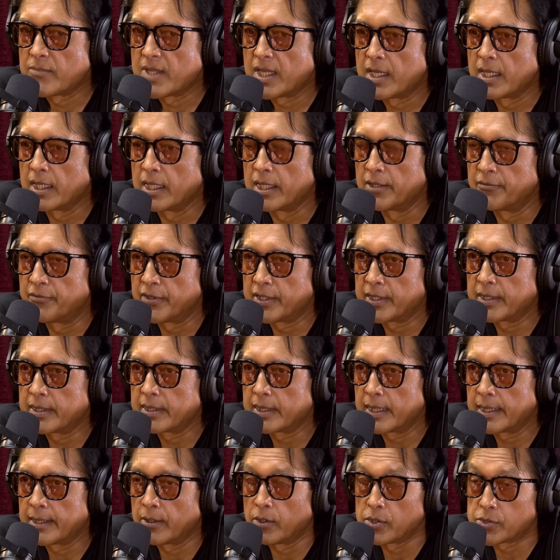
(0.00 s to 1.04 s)
living,
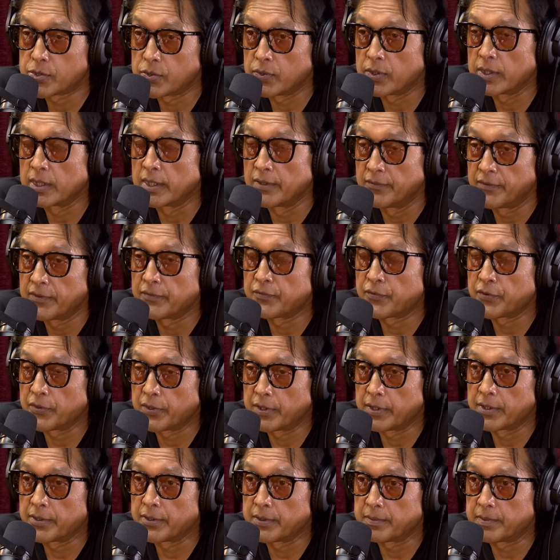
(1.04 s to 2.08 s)
and also living for
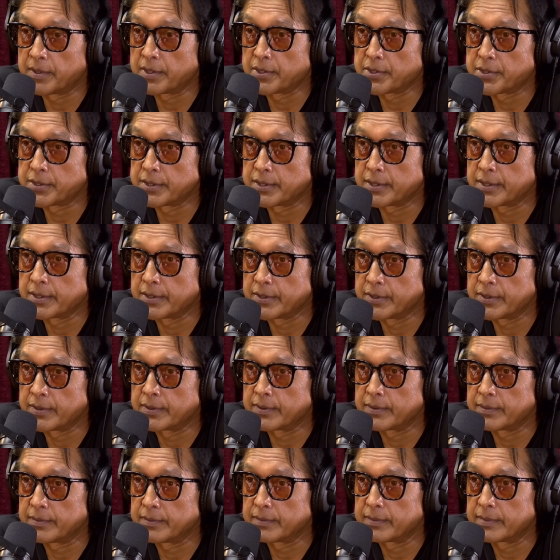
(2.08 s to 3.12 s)
another person, you know,
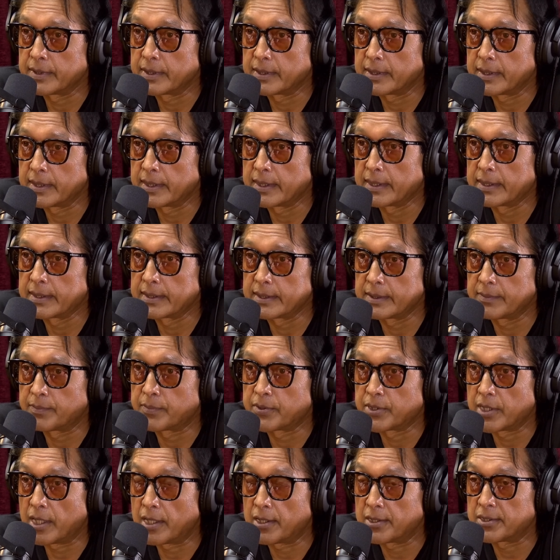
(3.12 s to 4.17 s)
and
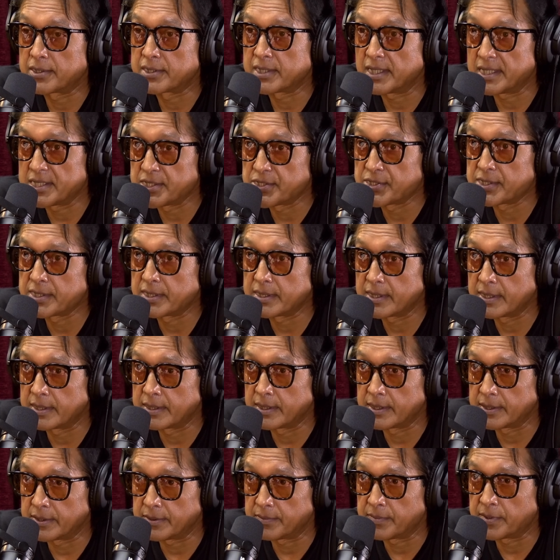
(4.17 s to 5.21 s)
prioritizing
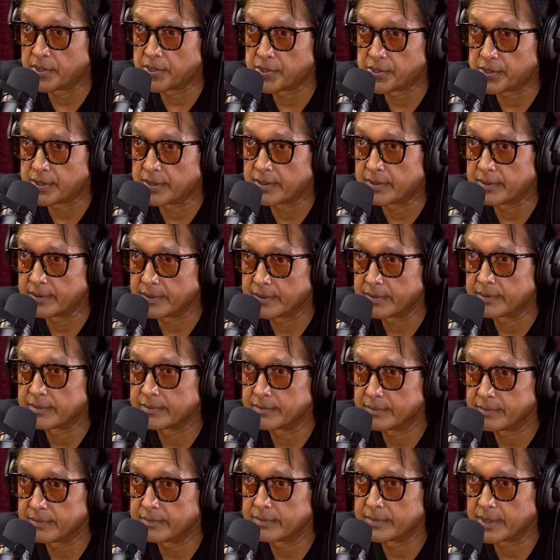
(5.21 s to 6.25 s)
another person,
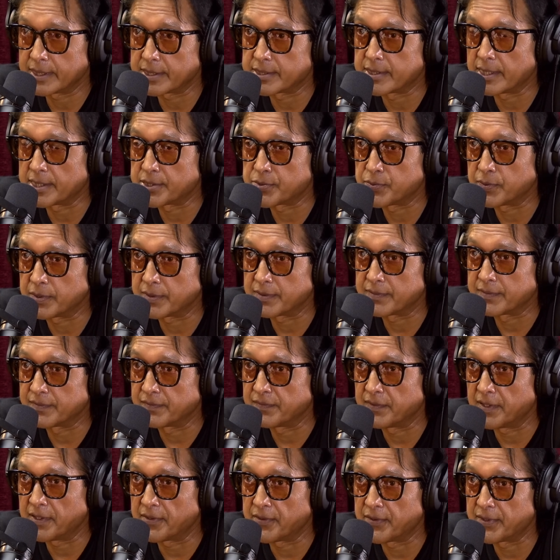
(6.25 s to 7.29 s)
because that's what
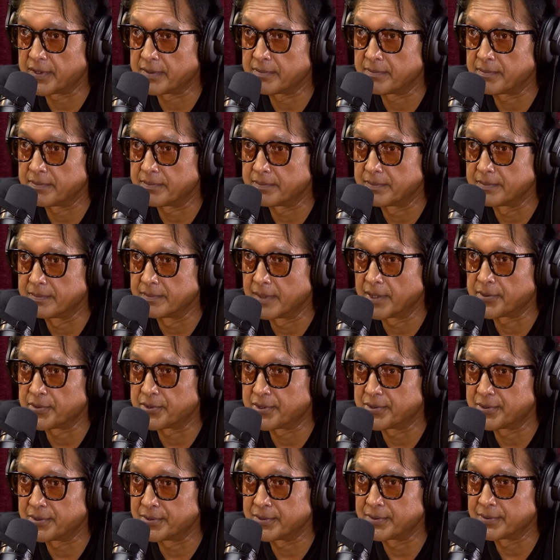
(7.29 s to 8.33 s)
father and mother
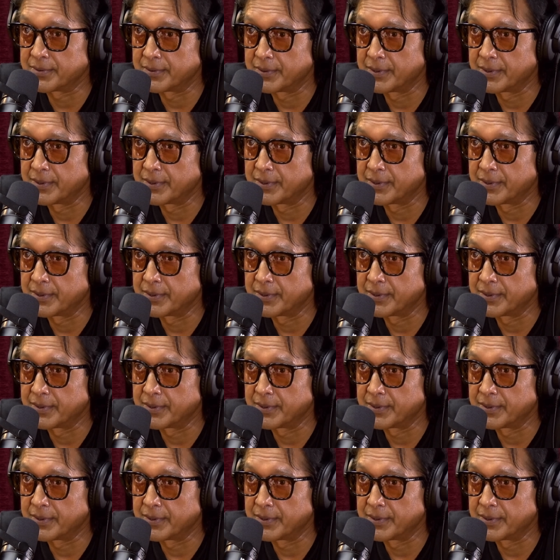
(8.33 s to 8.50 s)
do